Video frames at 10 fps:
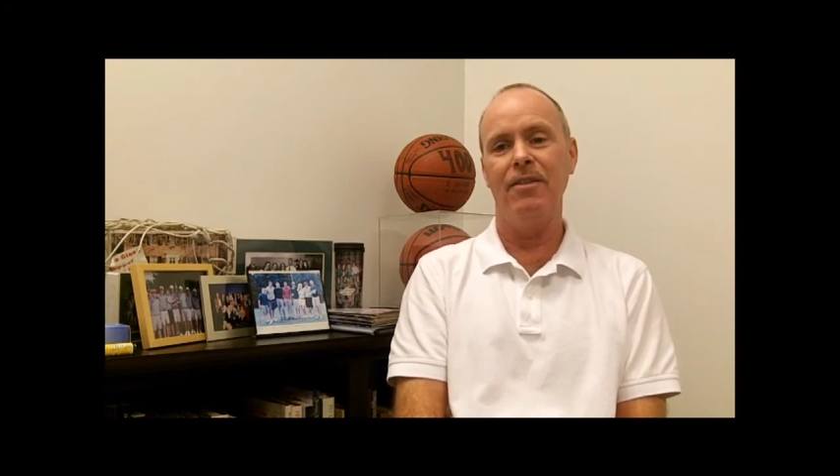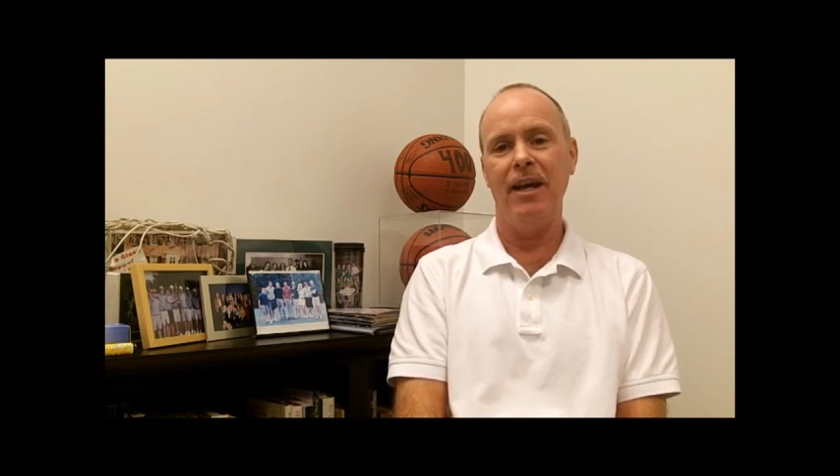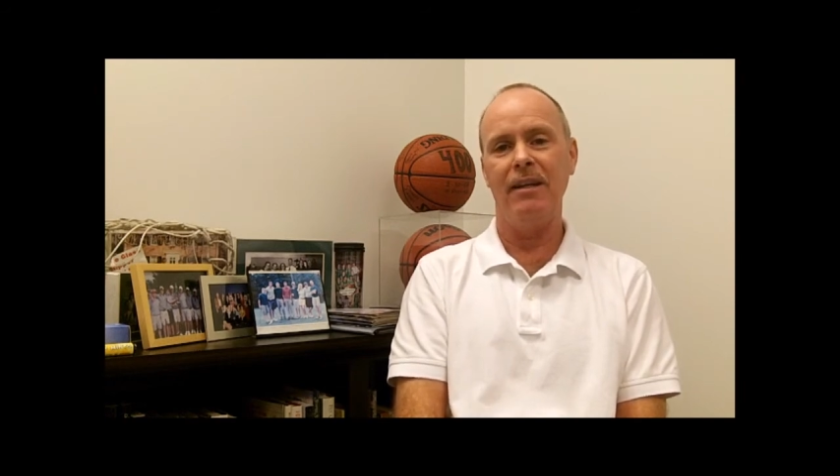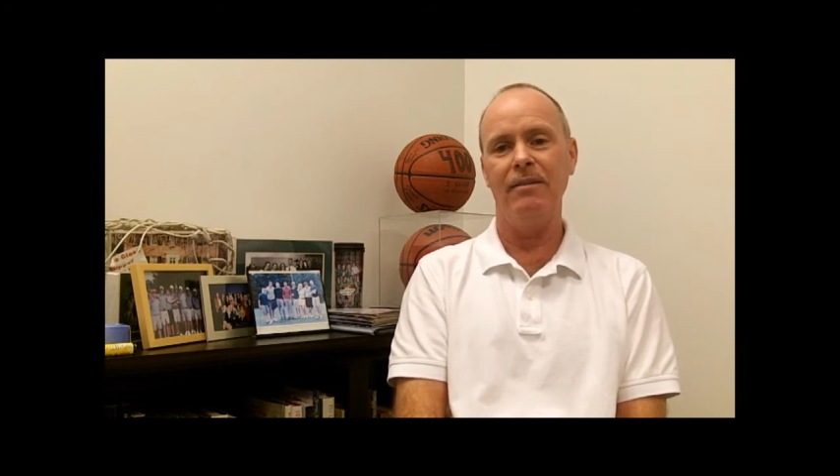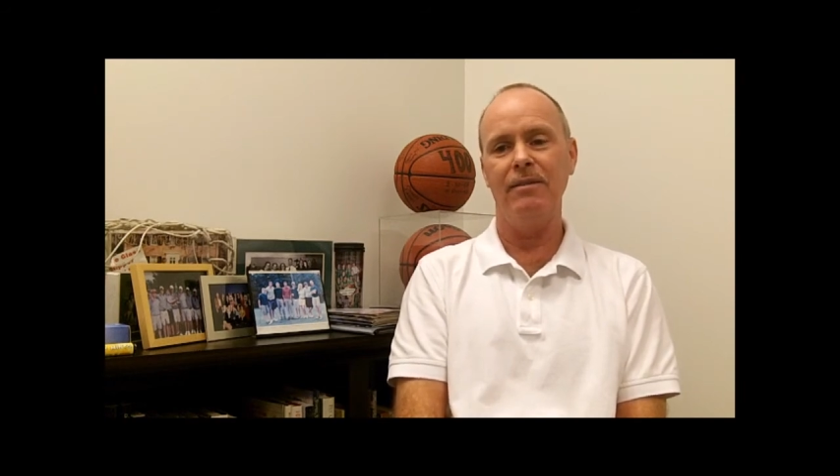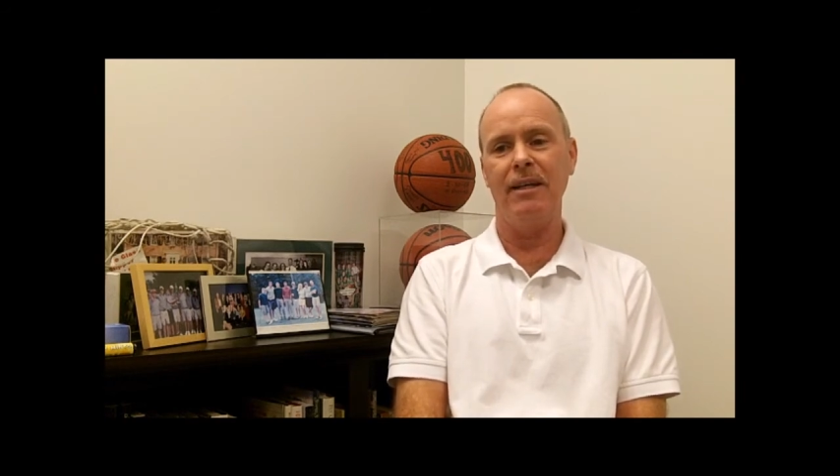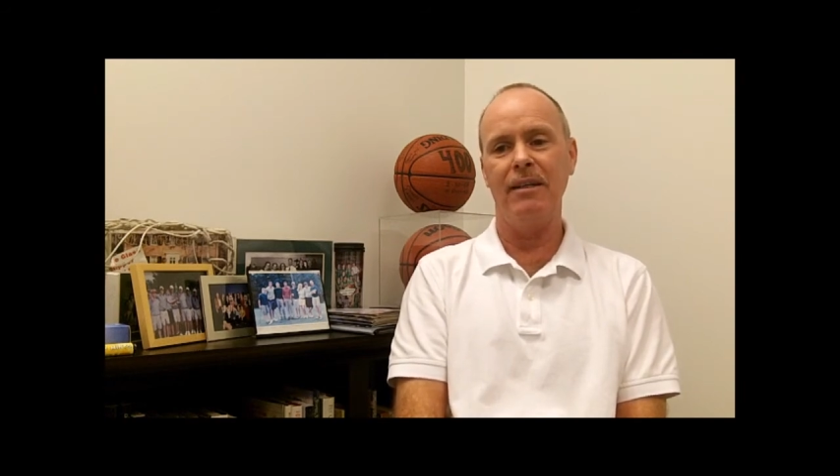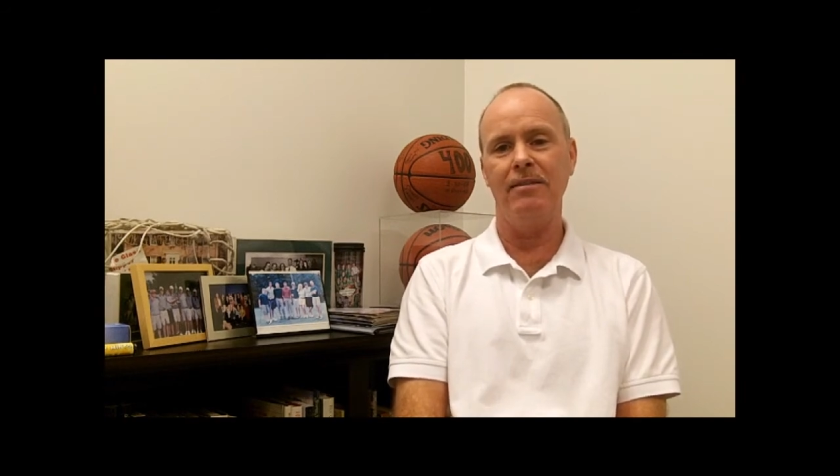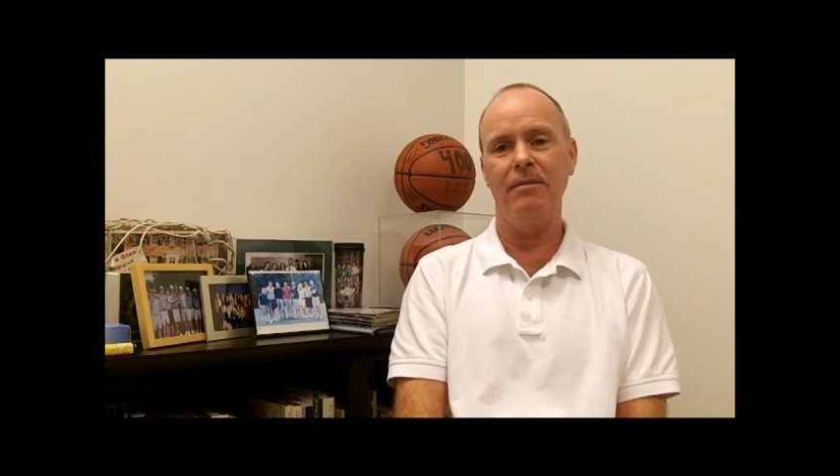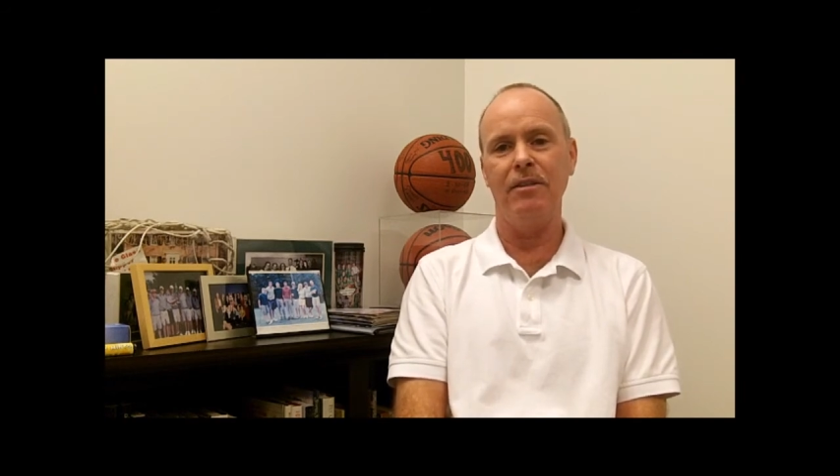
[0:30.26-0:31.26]
that
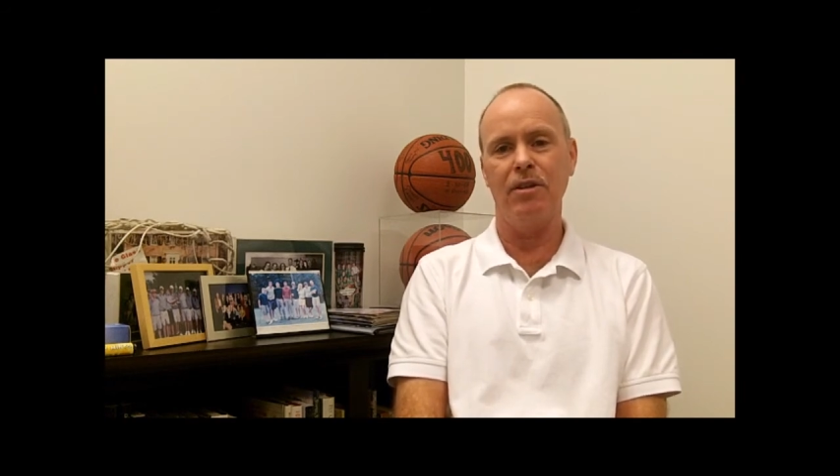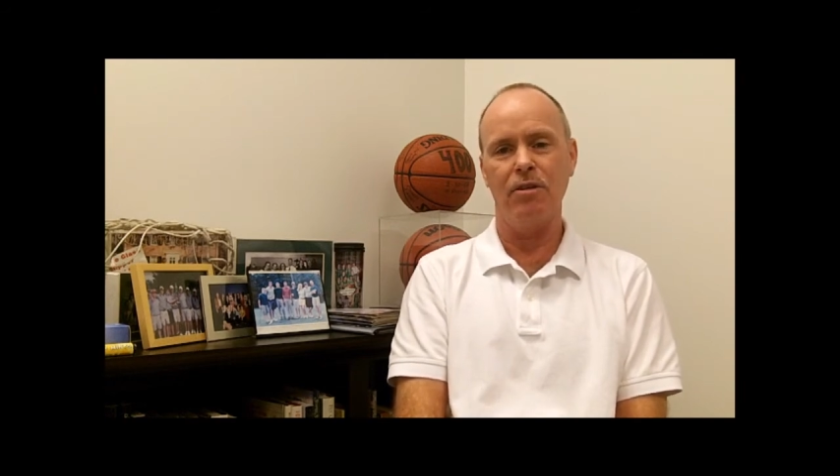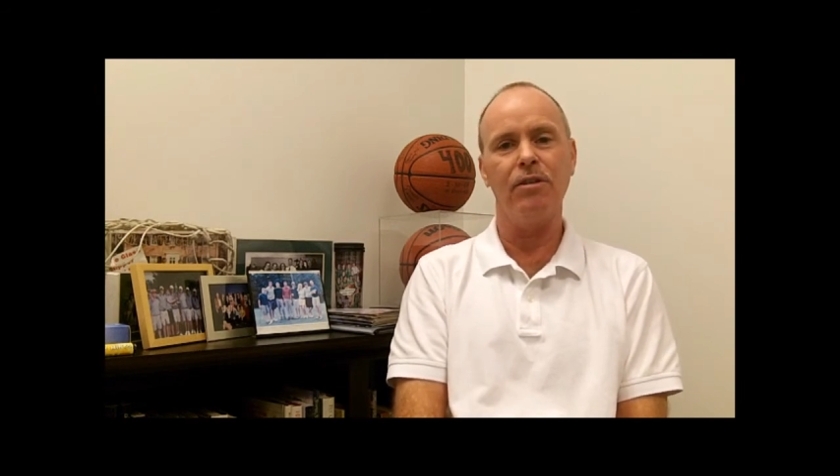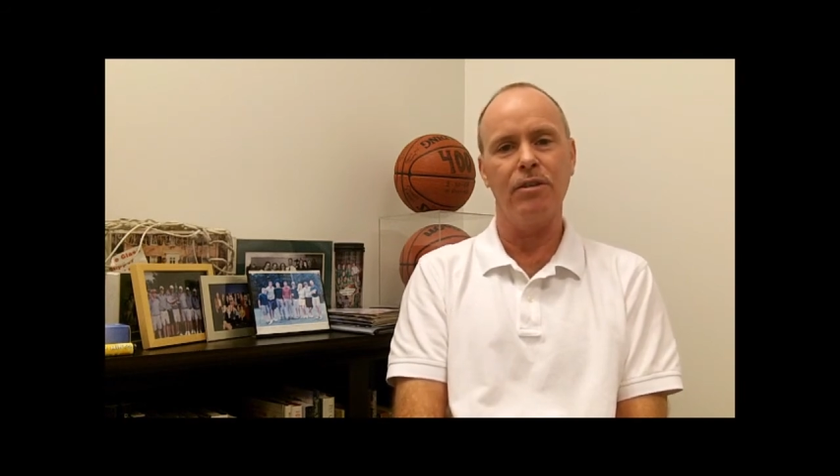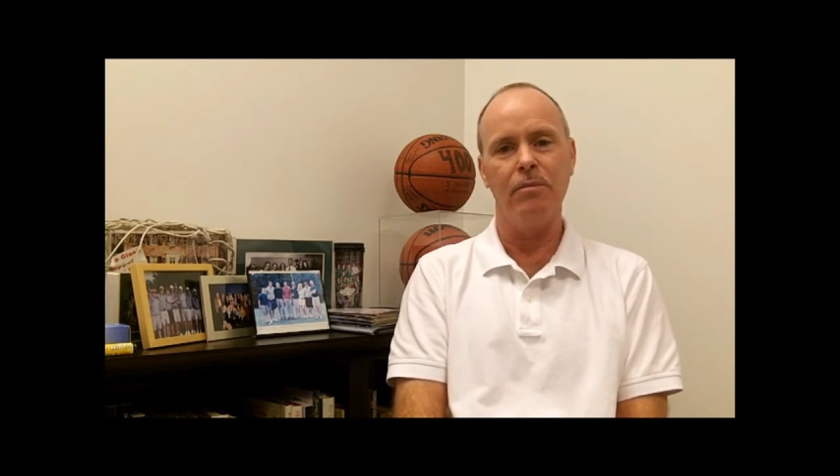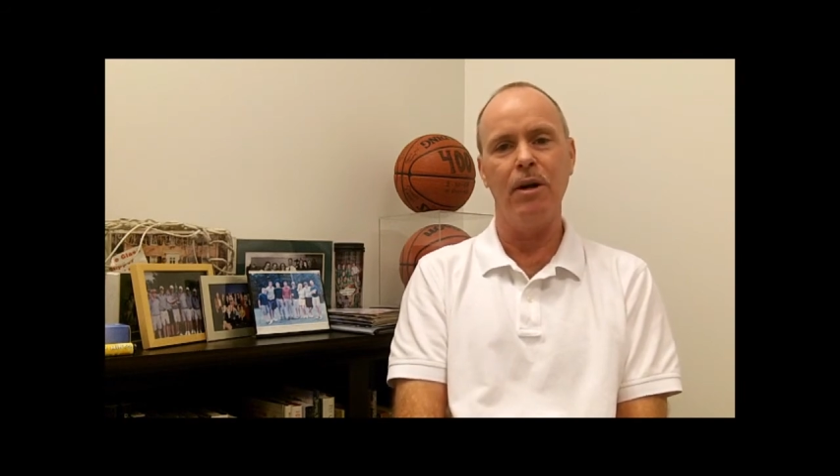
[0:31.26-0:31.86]
that the girls are